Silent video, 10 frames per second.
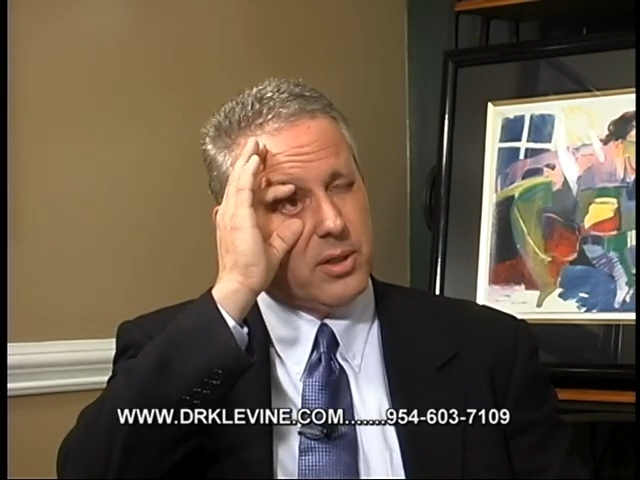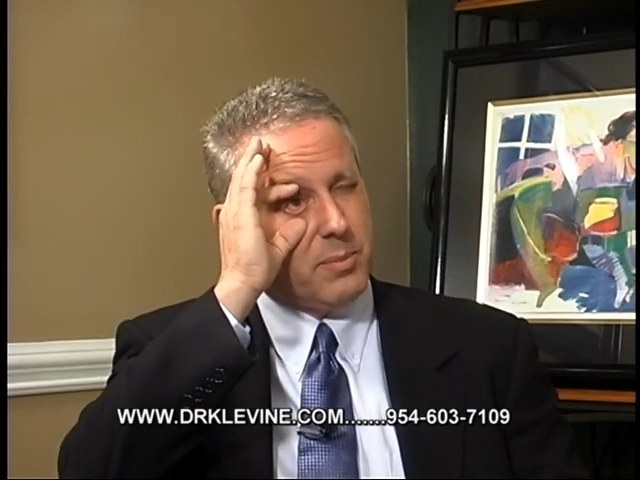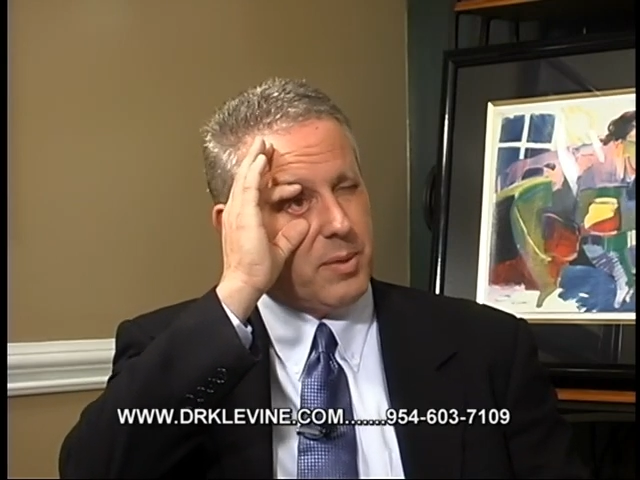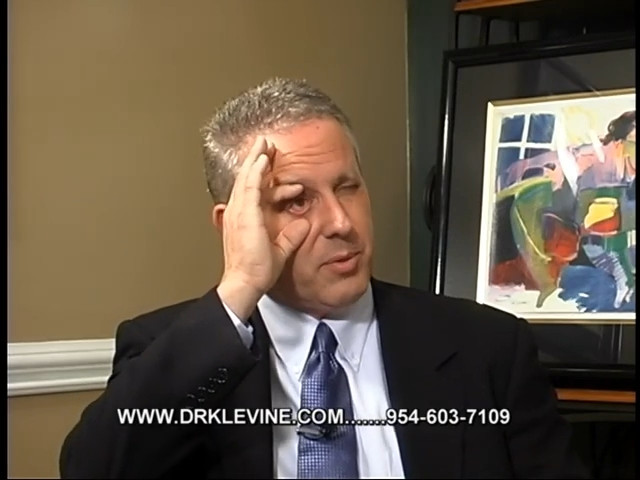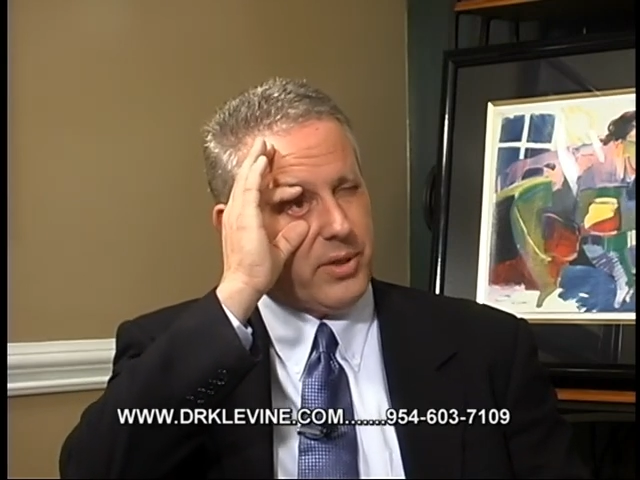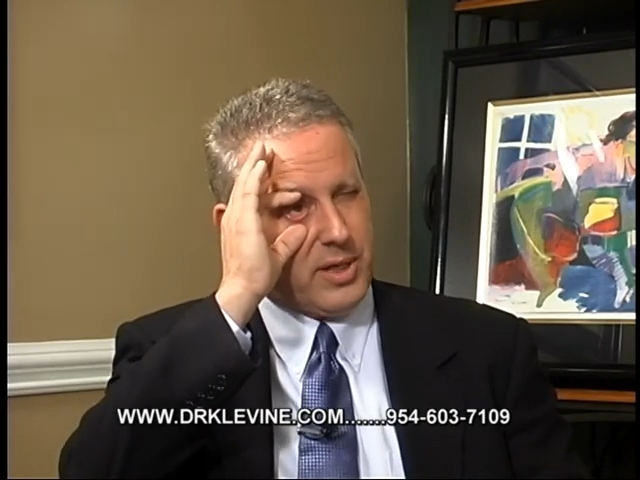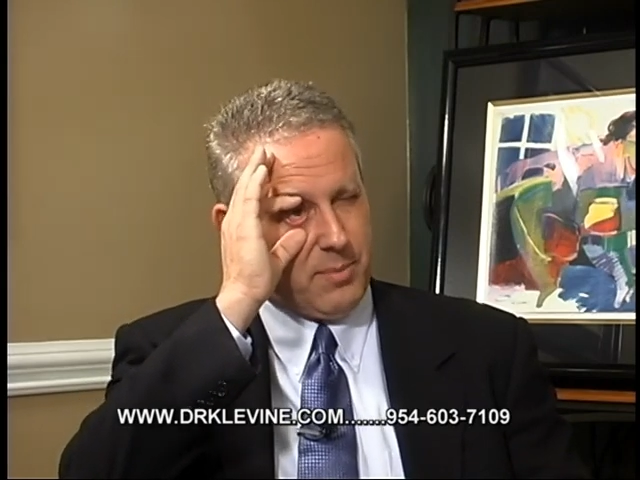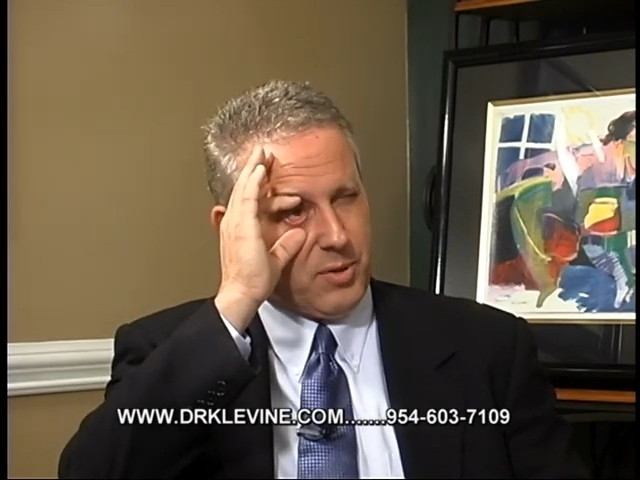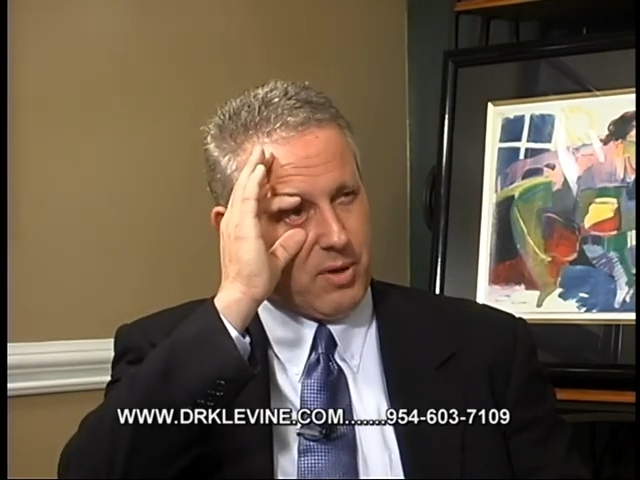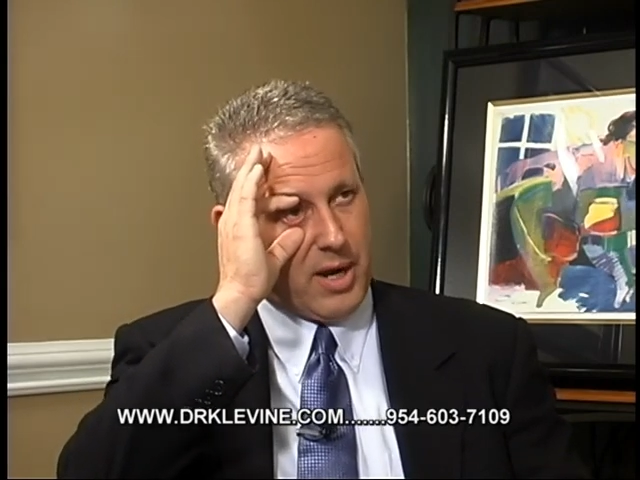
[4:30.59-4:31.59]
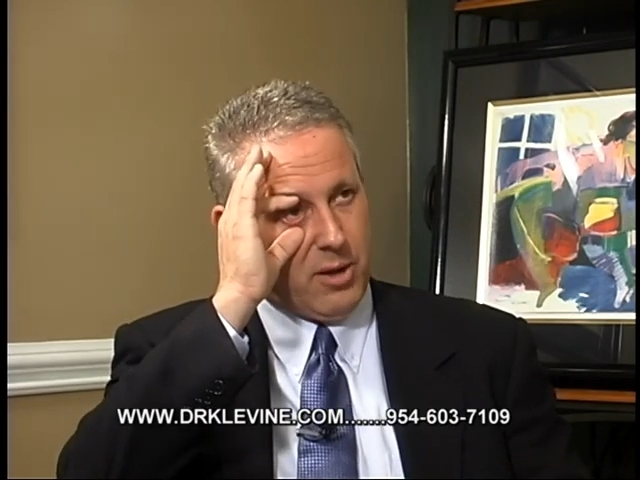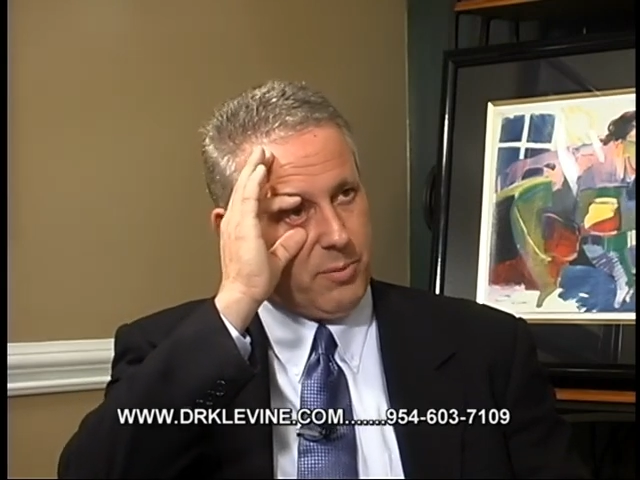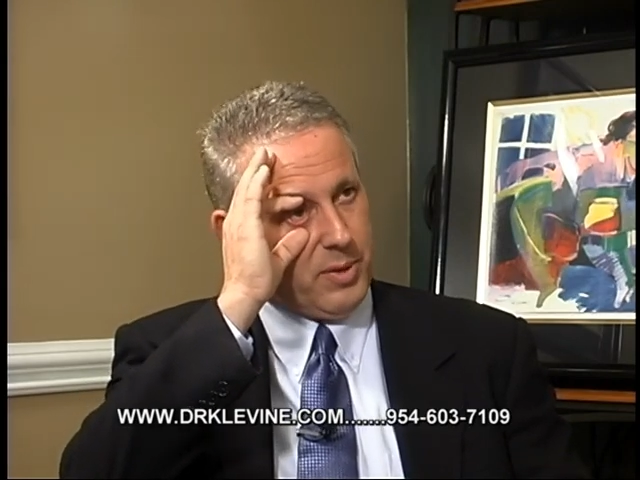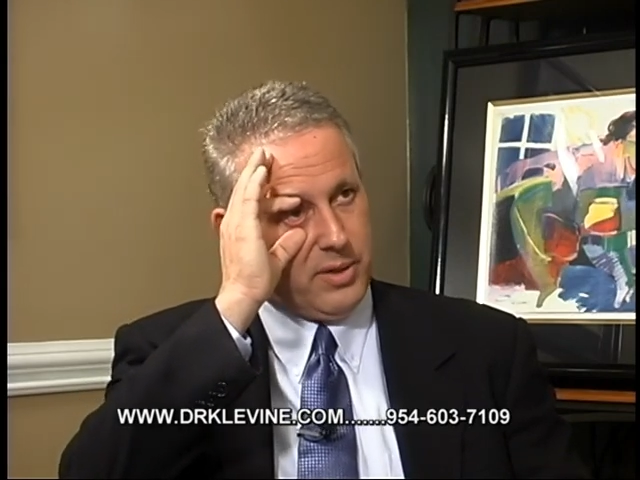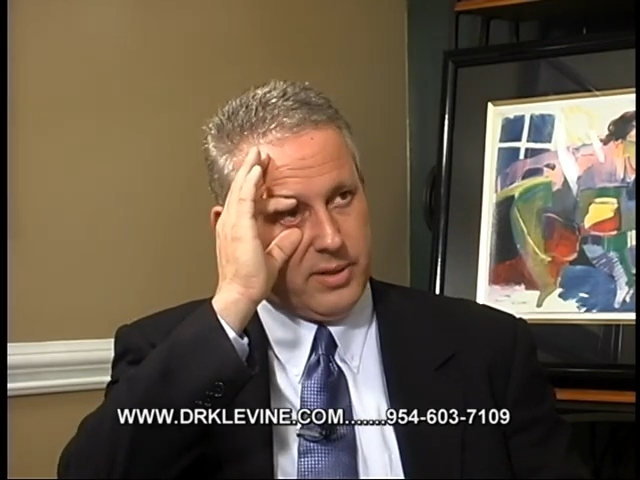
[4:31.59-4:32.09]
The people that keep their eye
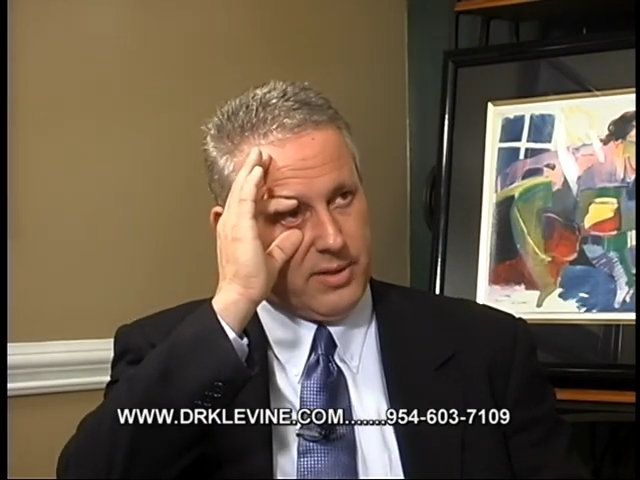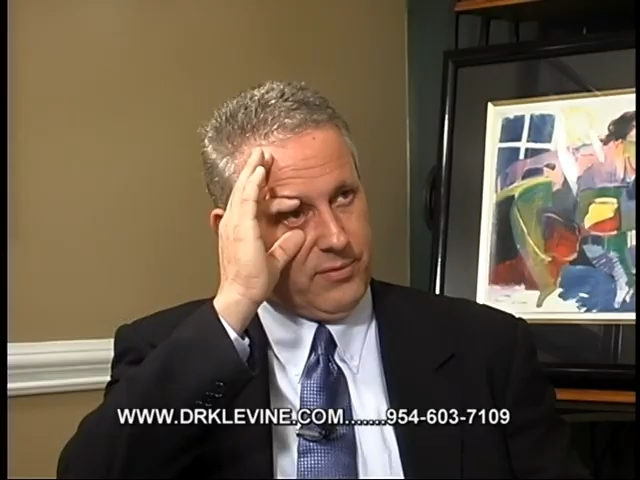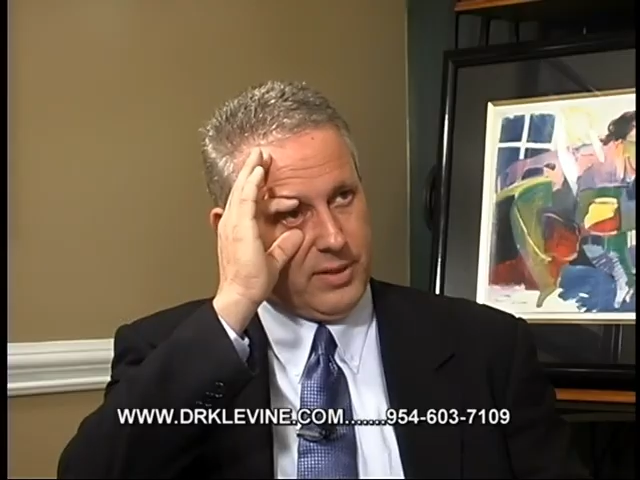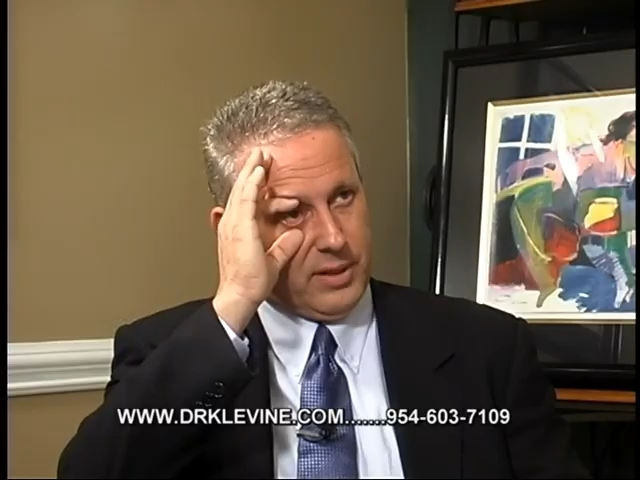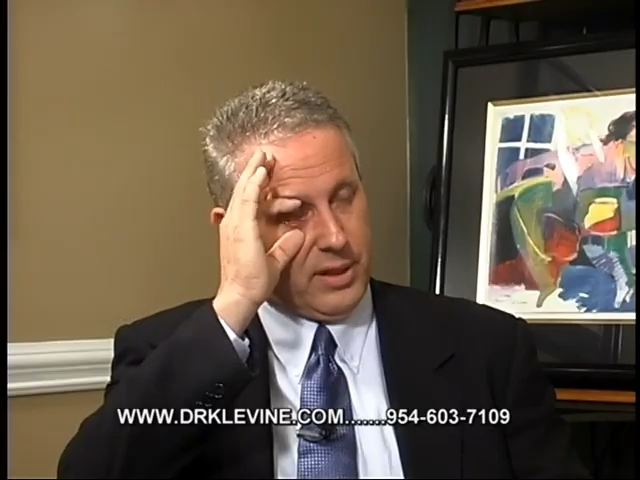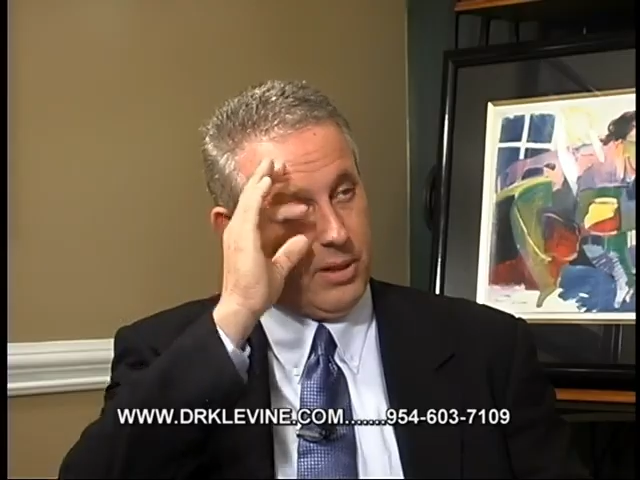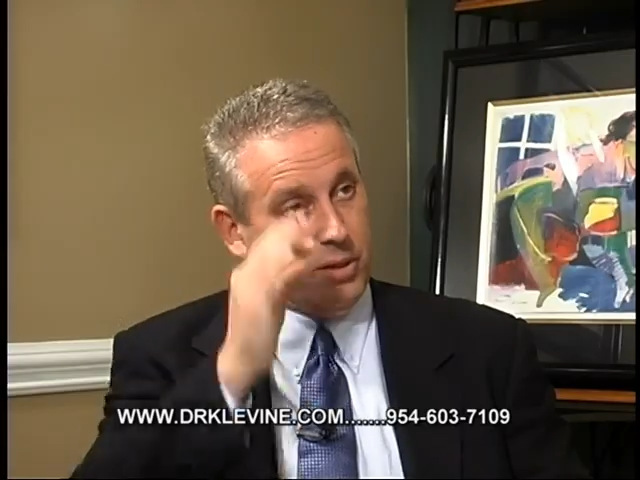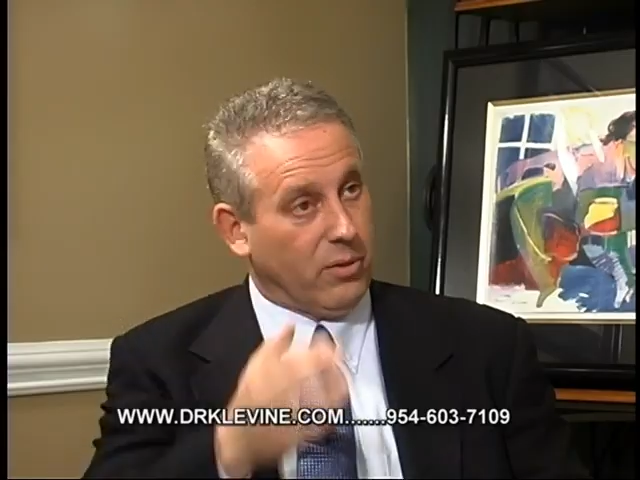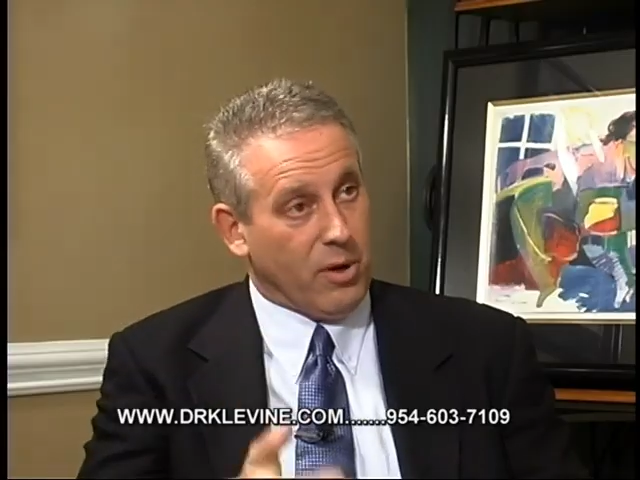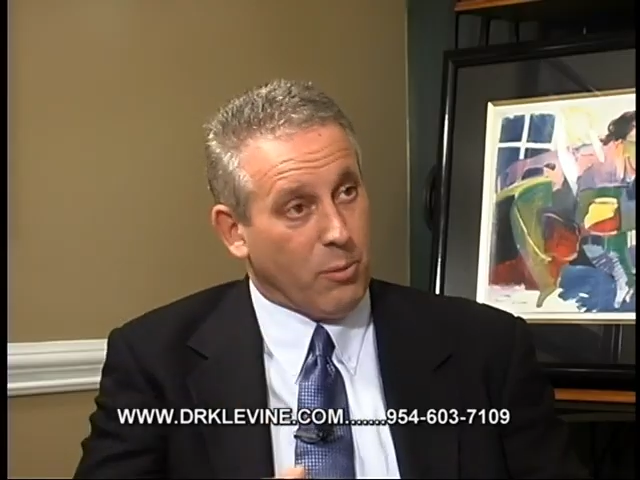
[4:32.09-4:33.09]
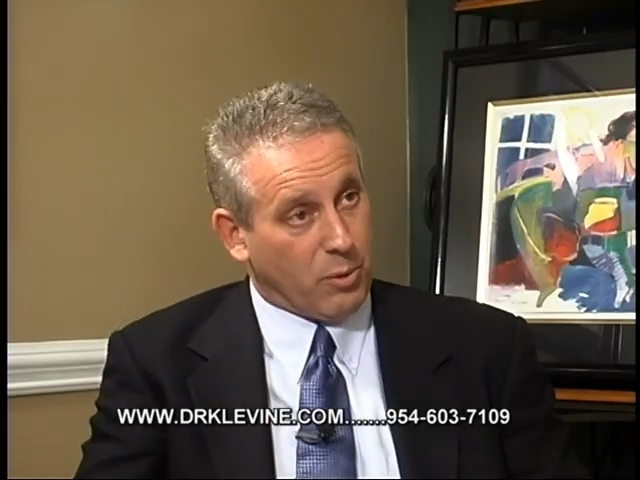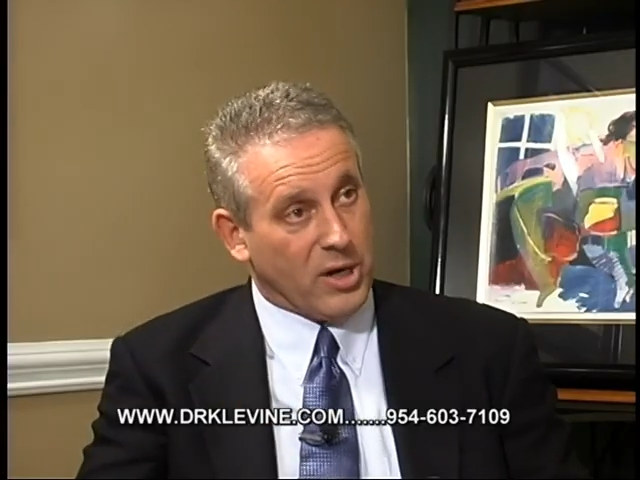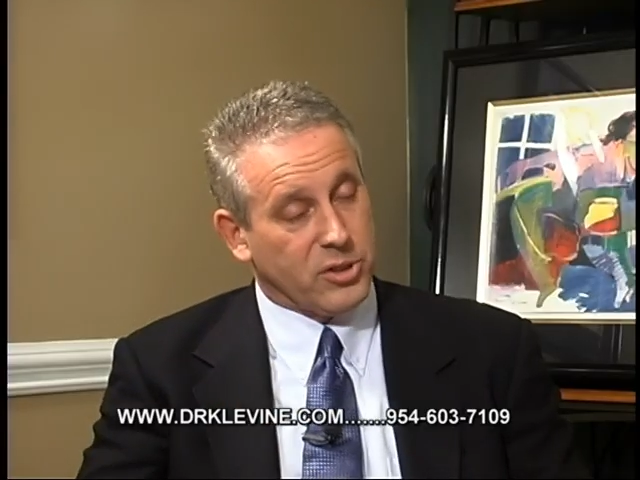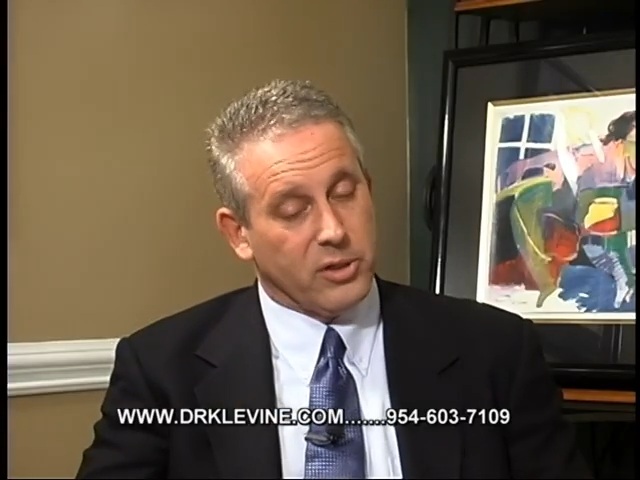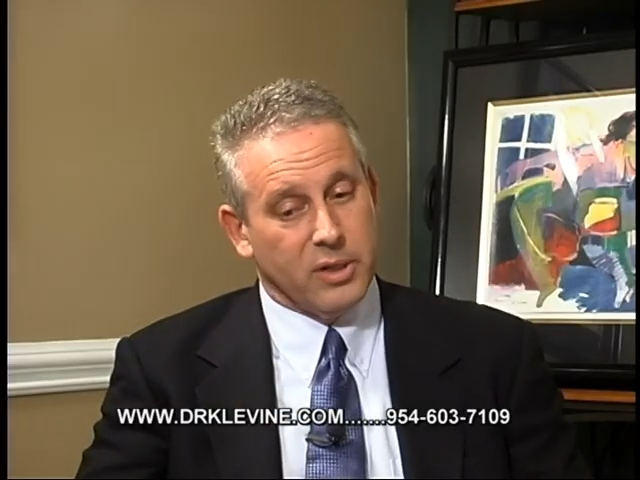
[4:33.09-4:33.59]
open, they feel little or no
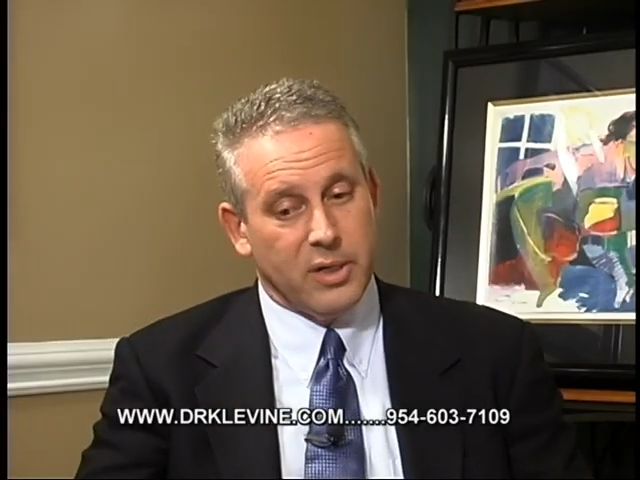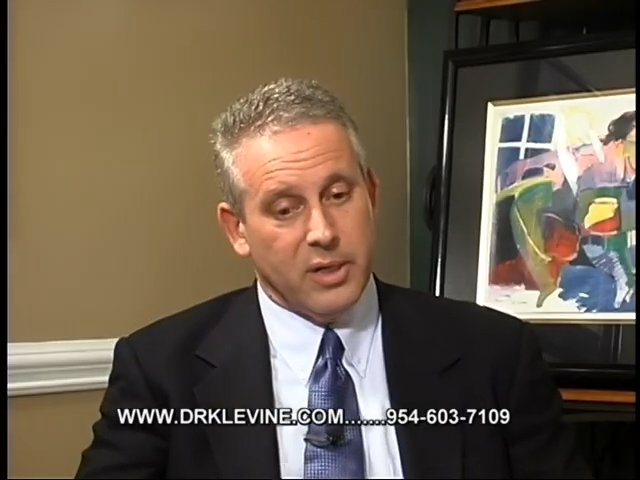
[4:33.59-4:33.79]
pressure.